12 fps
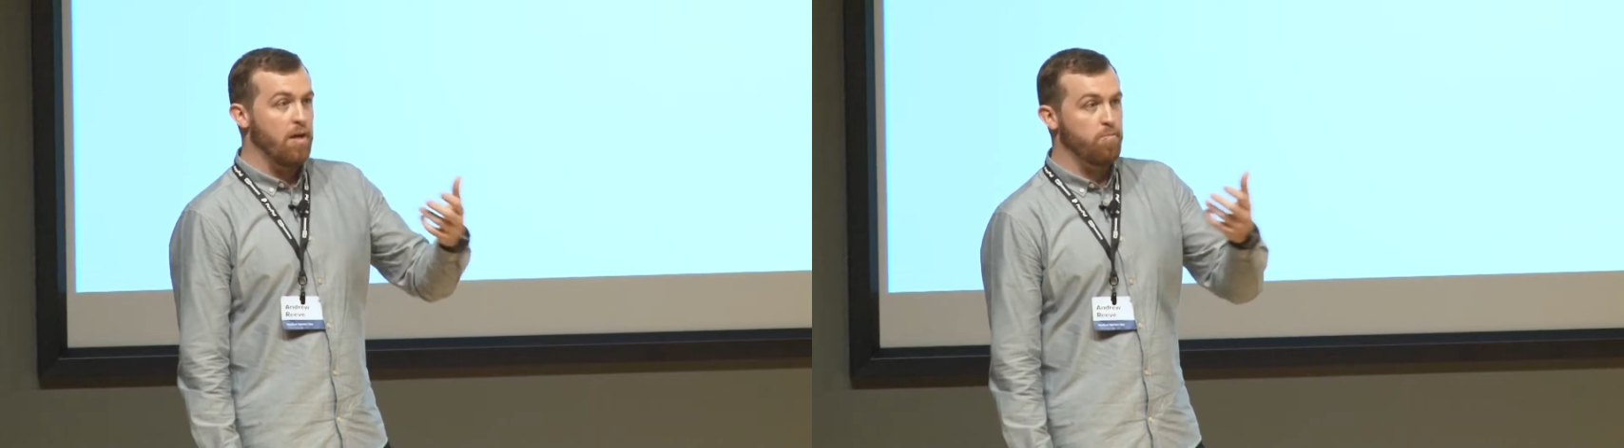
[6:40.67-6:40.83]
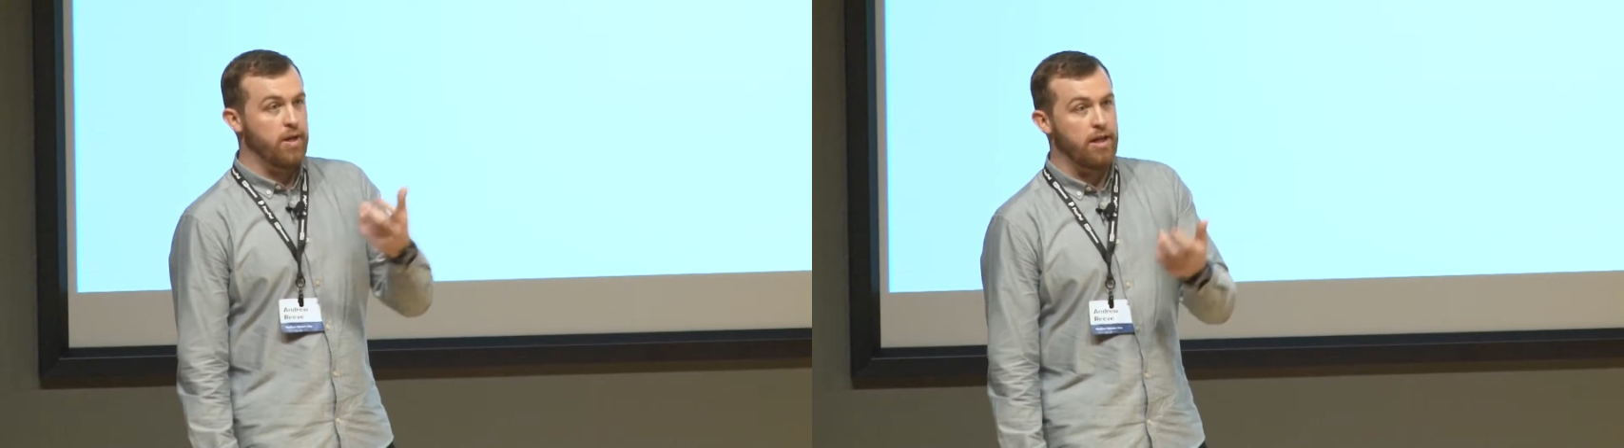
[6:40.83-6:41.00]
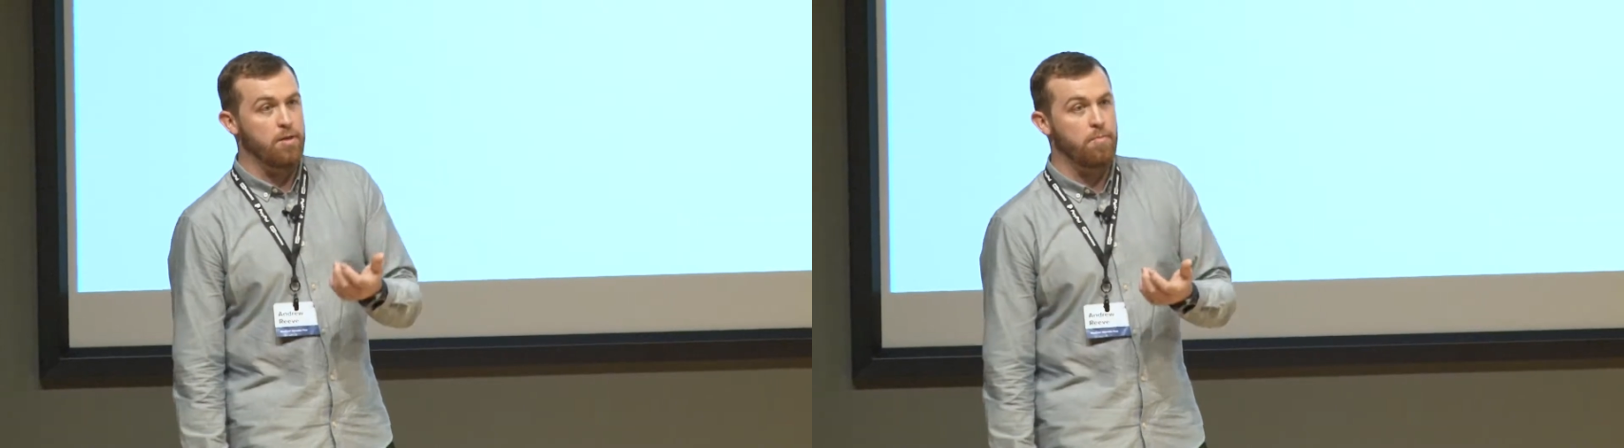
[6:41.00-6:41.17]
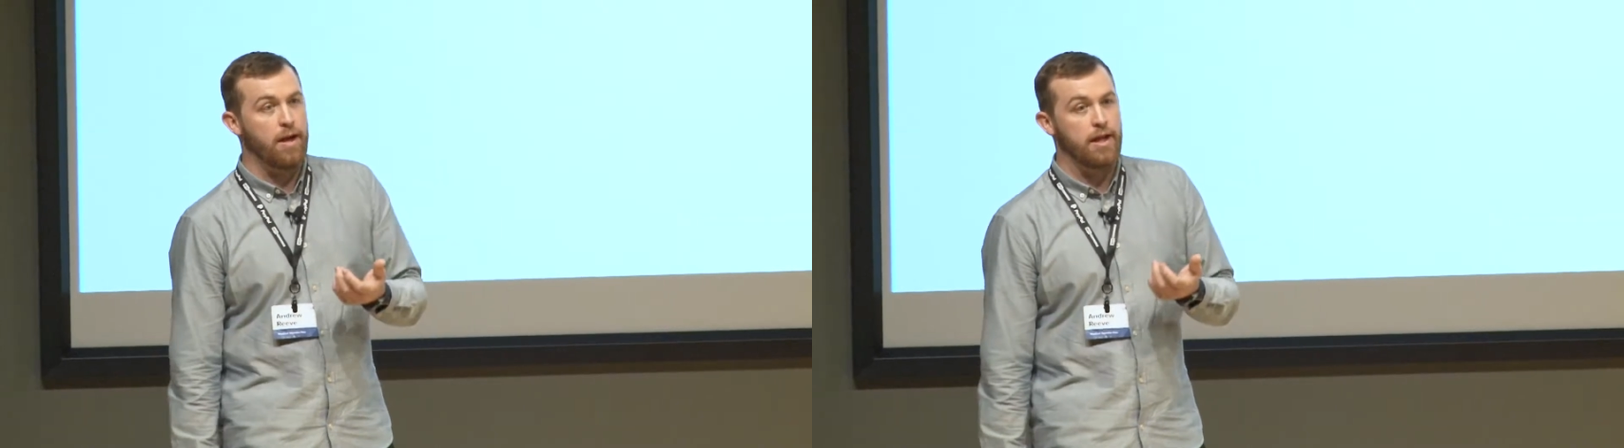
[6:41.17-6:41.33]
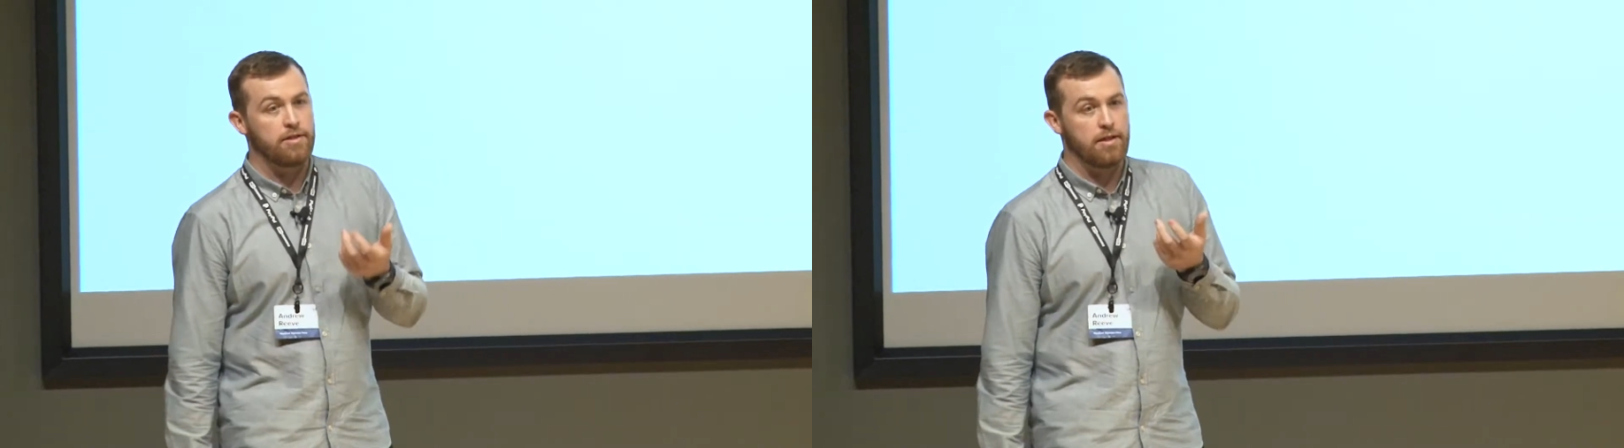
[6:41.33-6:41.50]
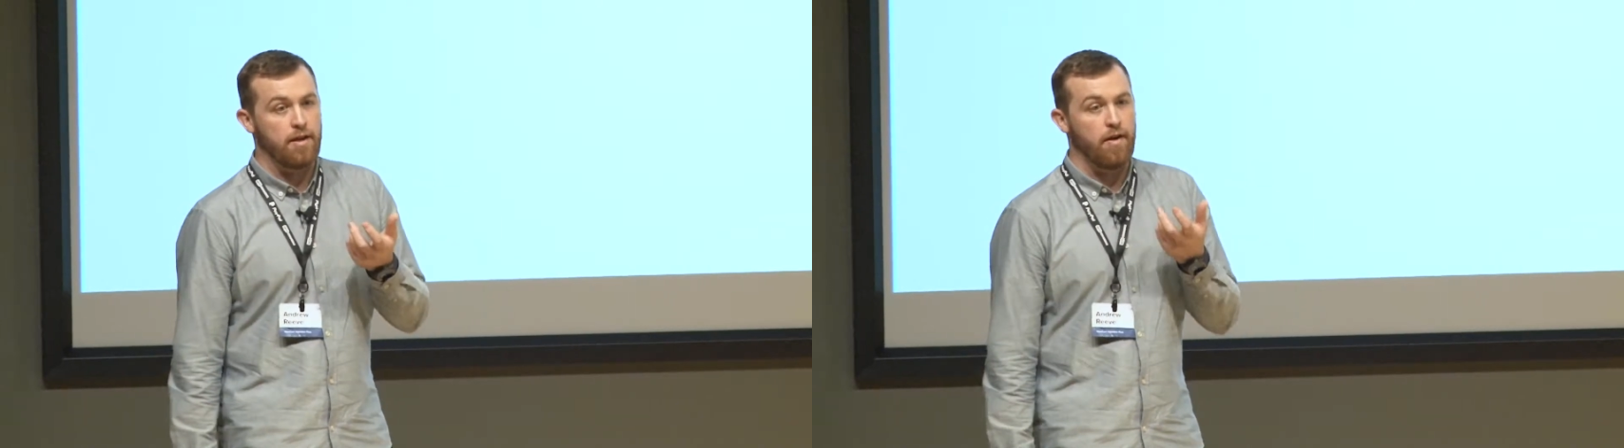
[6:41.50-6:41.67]
and be in the
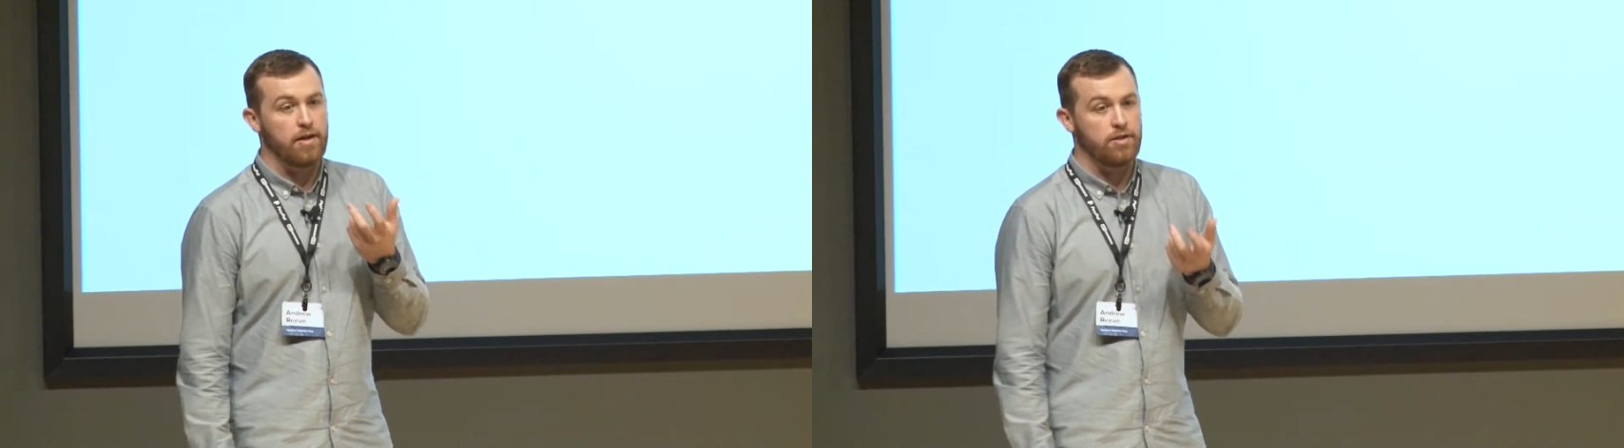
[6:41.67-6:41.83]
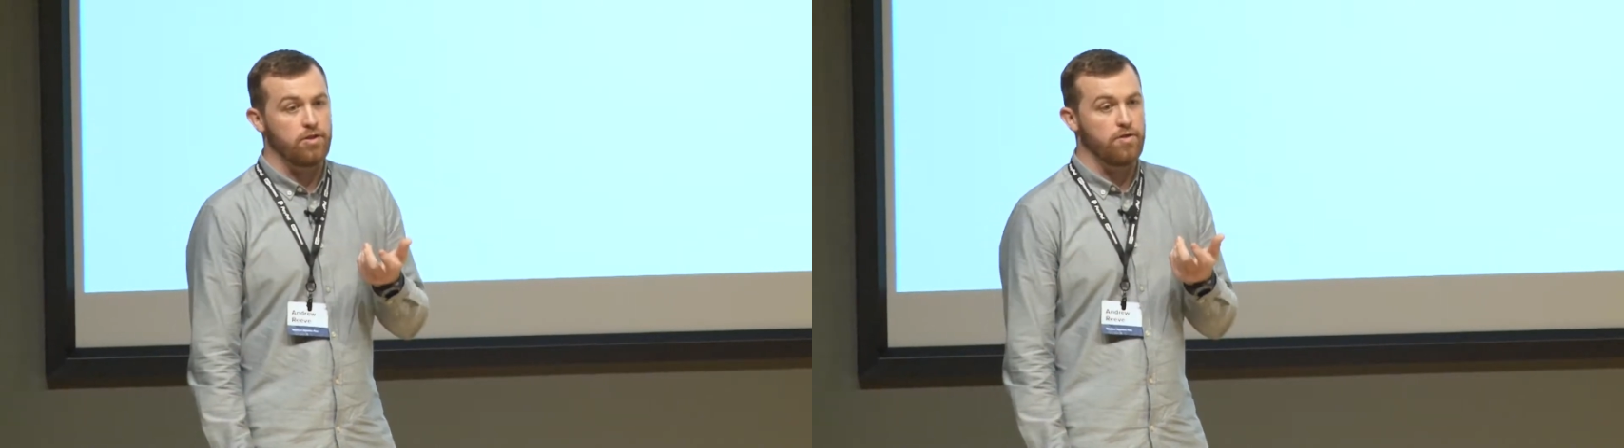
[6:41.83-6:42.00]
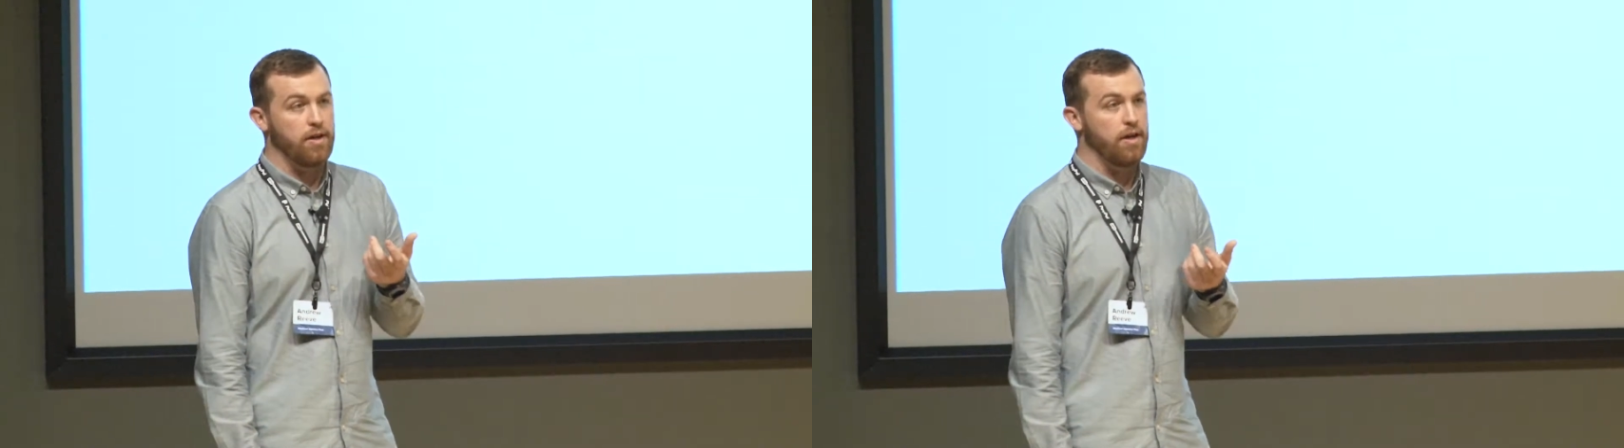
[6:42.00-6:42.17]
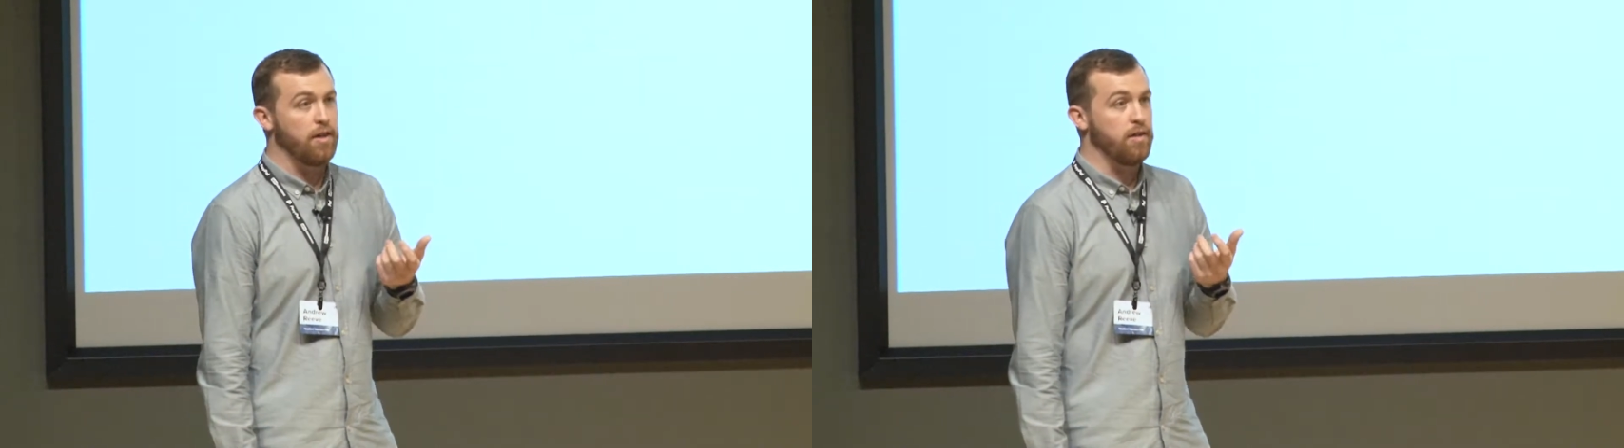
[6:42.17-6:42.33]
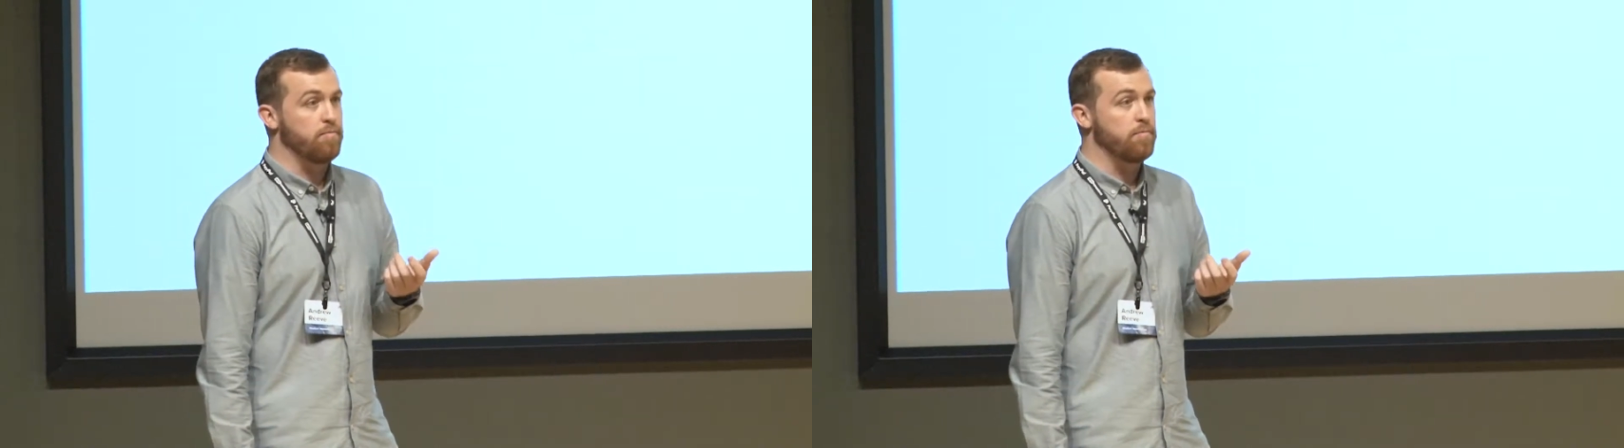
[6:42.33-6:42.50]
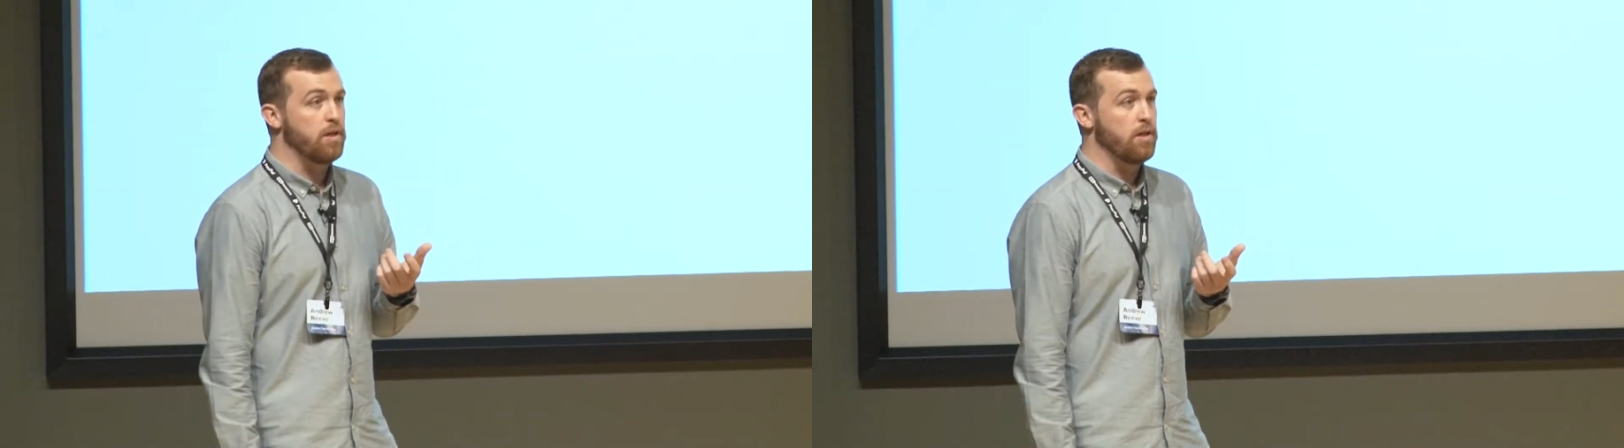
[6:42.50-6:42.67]
place that they're actually drinking
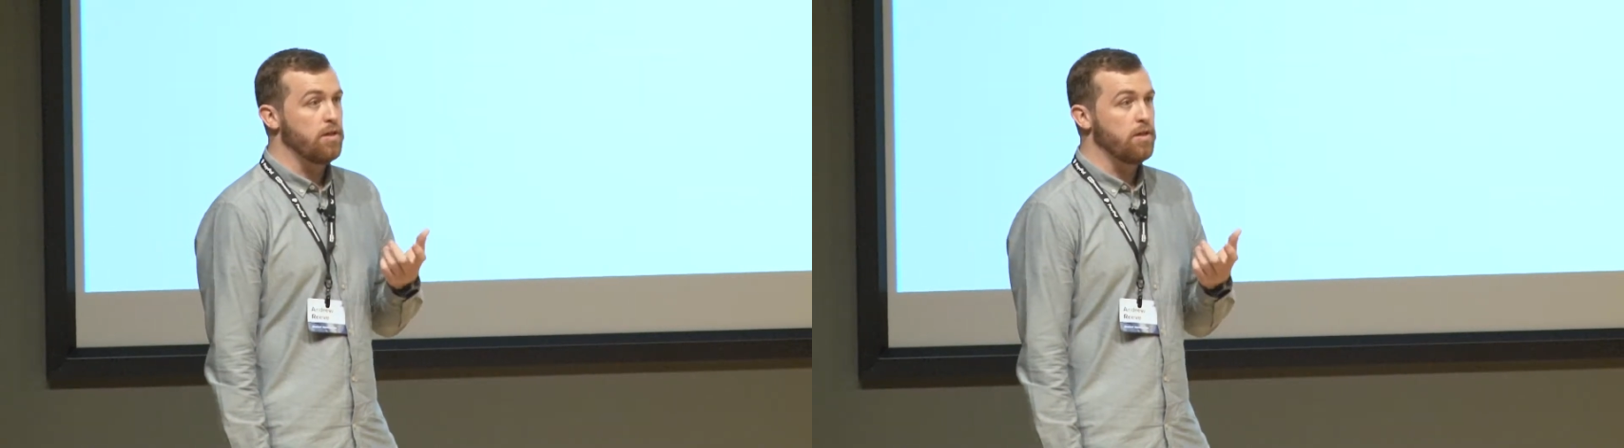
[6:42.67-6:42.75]
them,